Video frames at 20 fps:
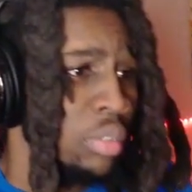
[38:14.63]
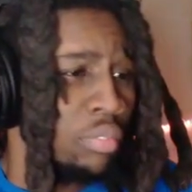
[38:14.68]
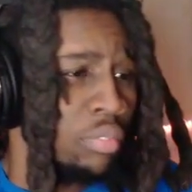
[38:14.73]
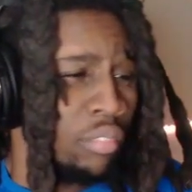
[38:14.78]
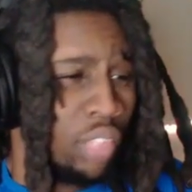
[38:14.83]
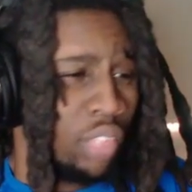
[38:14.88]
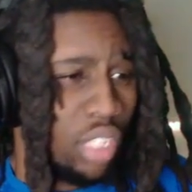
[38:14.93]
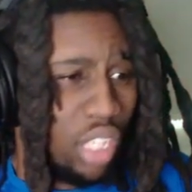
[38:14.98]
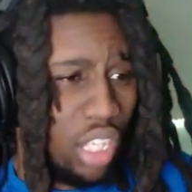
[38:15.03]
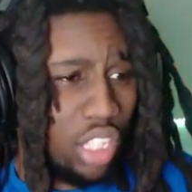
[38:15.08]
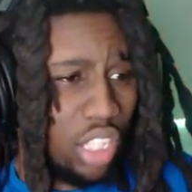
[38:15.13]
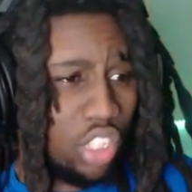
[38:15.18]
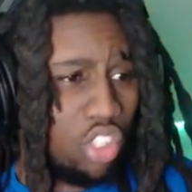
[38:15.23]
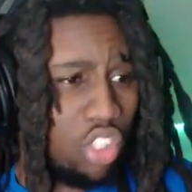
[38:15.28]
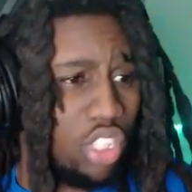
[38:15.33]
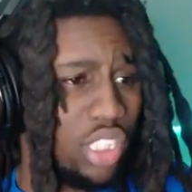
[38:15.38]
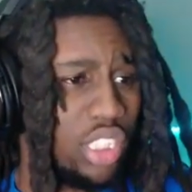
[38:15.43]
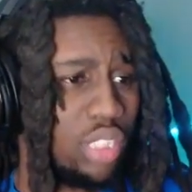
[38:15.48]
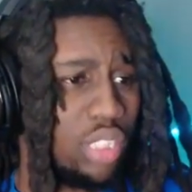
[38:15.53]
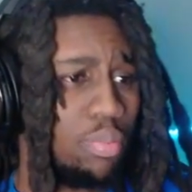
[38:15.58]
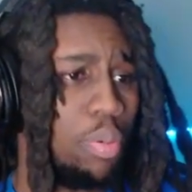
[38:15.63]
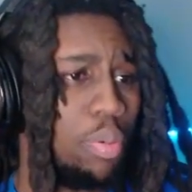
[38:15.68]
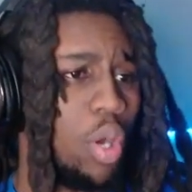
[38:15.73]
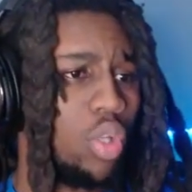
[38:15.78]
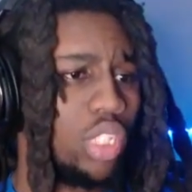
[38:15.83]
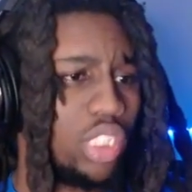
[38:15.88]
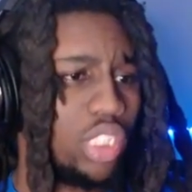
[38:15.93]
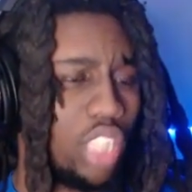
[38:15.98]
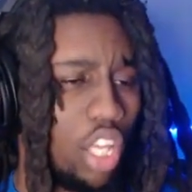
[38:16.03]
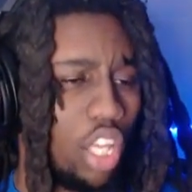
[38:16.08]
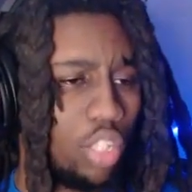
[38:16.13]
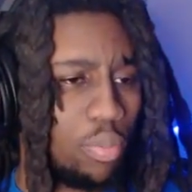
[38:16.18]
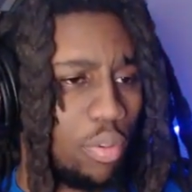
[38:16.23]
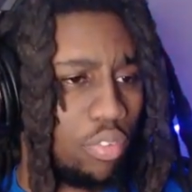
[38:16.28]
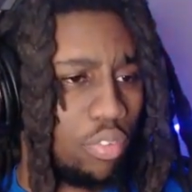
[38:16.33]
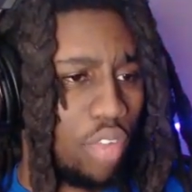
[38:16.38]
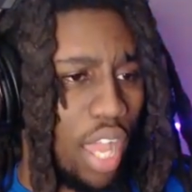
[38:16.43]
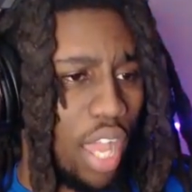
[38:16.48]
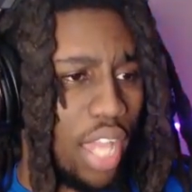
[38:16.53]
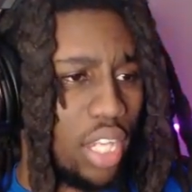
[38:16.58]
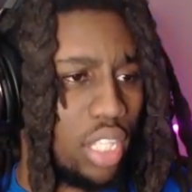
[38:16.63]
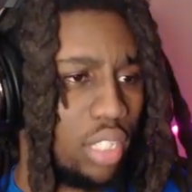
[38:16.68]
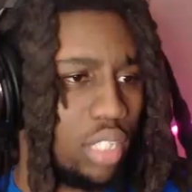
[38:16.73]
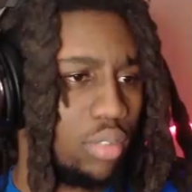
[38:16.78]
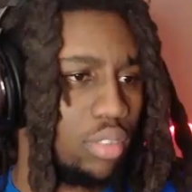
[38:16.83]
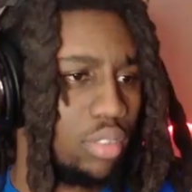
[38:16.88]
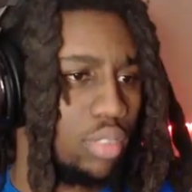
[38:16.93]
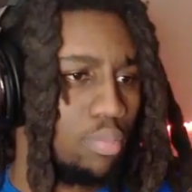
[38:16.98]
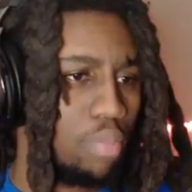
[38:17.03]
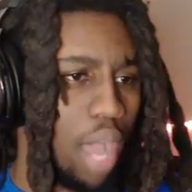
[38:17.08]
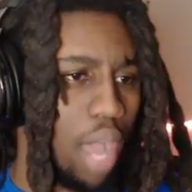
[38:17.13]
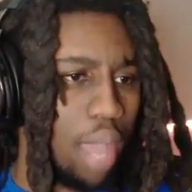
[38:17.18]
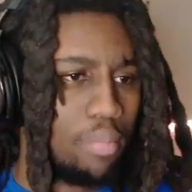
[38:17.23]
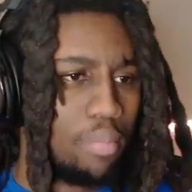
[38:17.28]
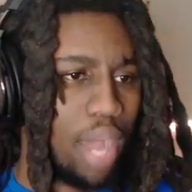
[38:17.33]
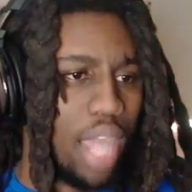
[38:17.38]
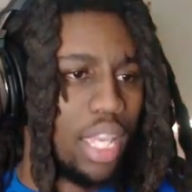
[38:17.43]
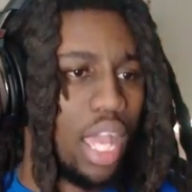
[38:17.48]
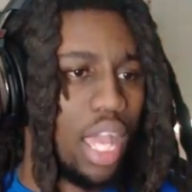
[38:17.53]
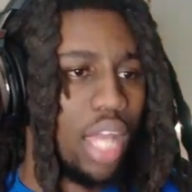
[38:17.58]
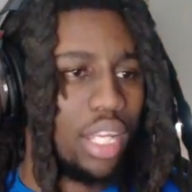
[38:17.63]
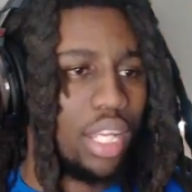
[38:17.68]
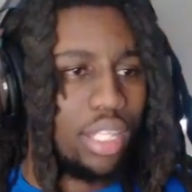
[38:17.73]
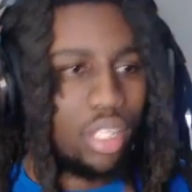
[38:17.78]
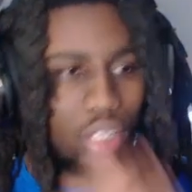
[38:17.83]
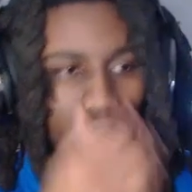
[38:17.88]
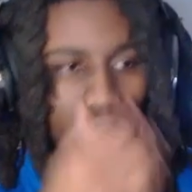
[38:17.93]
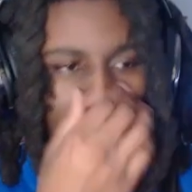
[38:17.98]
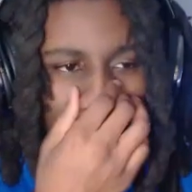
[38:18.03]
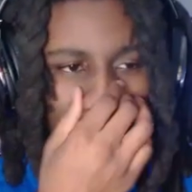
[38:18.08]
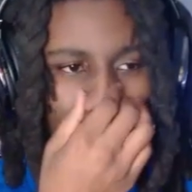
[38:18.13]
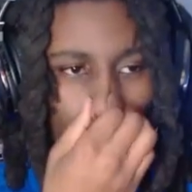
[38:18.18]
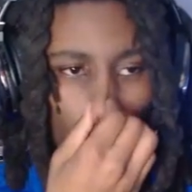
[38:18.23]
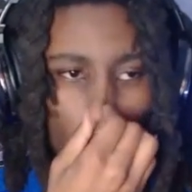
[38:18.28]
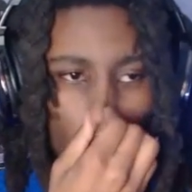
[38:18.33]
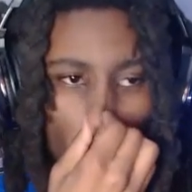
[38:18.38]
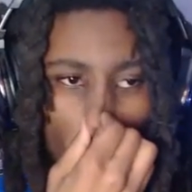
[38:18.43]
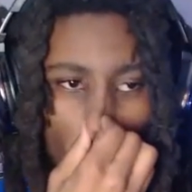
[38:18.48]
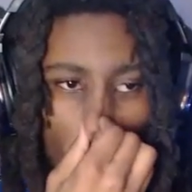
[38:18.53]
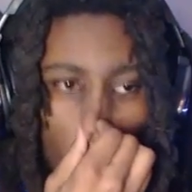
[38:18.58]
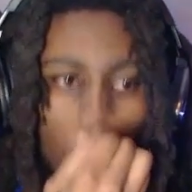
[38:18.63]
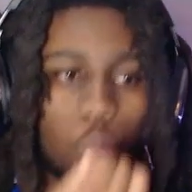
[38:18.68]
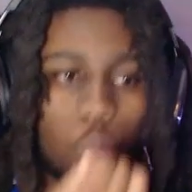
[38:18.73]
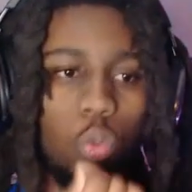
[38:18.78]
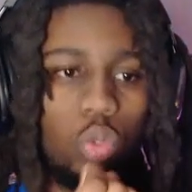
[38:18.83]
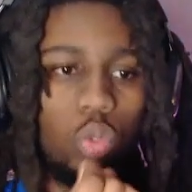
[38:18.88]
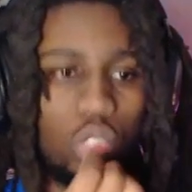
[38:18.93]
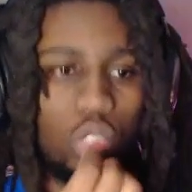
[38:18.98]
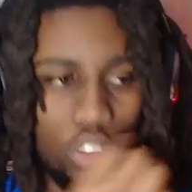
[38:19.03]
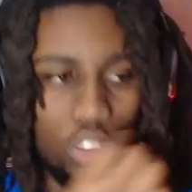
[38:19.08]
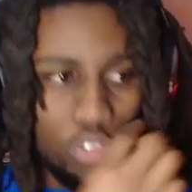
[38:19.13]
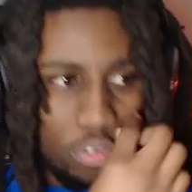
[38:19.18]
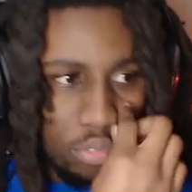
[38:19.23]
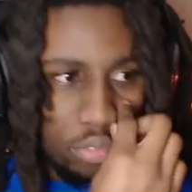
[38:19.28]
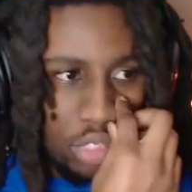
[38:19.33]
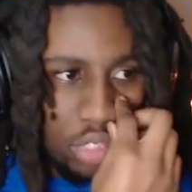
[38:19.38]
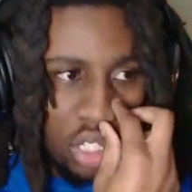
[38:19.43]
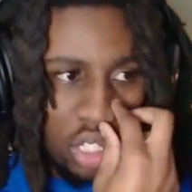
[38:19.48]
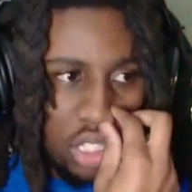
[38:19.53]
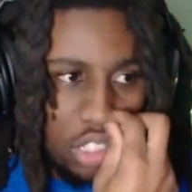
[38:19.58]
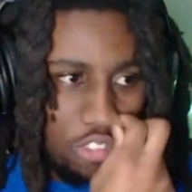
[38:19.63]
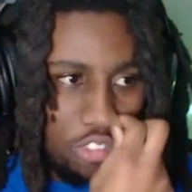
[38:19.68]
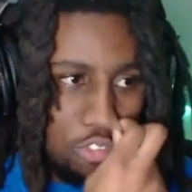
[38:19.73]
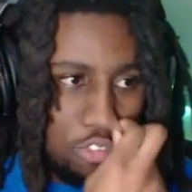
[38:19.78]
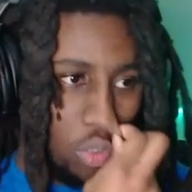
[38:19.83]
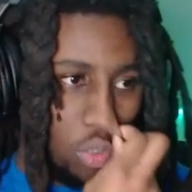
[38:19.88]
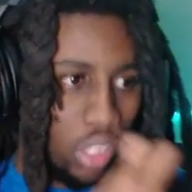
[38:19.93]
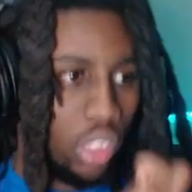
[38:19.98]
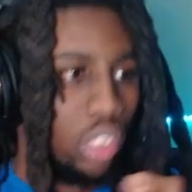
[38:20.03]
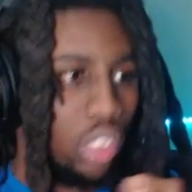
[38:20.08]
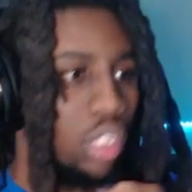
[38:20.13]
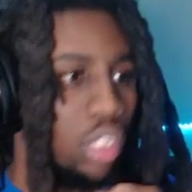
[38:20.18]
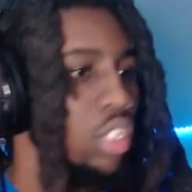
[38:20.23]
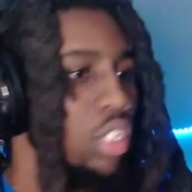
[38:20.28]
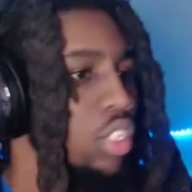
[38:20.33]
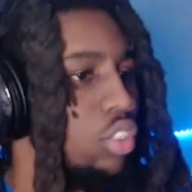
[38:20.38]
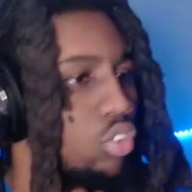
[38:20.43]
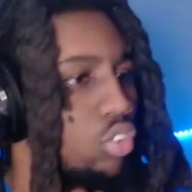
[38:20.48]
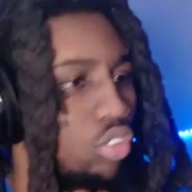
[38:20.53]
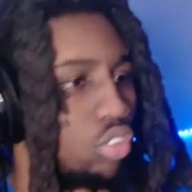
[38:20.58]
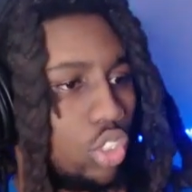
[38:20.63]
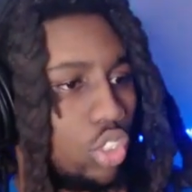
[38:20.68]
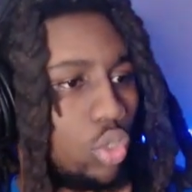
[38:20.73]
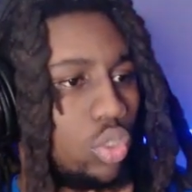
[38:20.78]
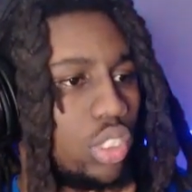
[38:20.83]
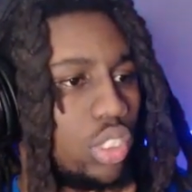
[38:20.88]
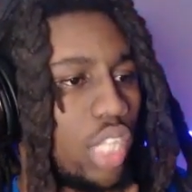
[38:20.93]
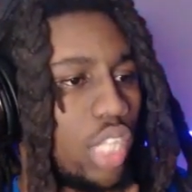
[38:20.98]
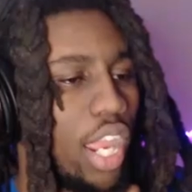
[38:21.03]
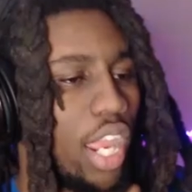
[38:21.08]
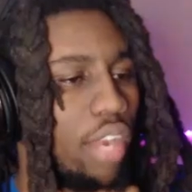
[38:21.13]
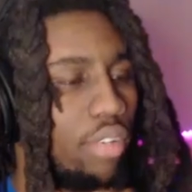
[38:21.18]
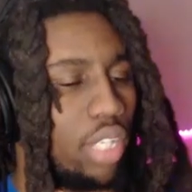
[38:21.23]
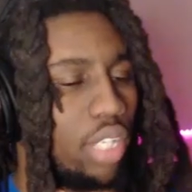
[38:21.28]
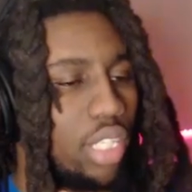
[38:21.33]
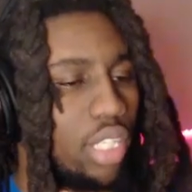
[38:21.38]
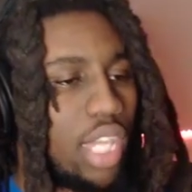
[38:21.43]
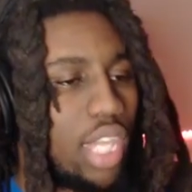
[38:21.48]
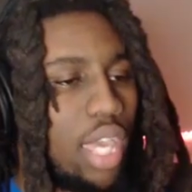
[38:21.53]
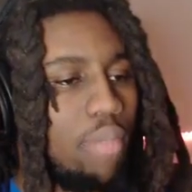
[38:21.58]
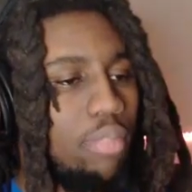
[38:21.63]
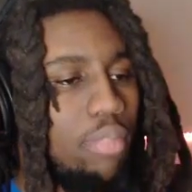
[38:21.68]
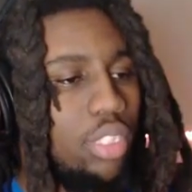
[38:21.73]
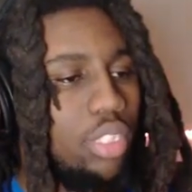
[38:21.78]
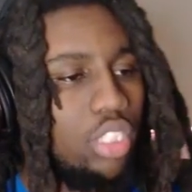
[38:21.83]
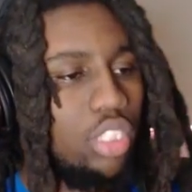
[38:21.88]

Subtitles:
Increases the bonus health provided by Bionic Hook and tainted voltage from 30 to 40. Reduce the area damage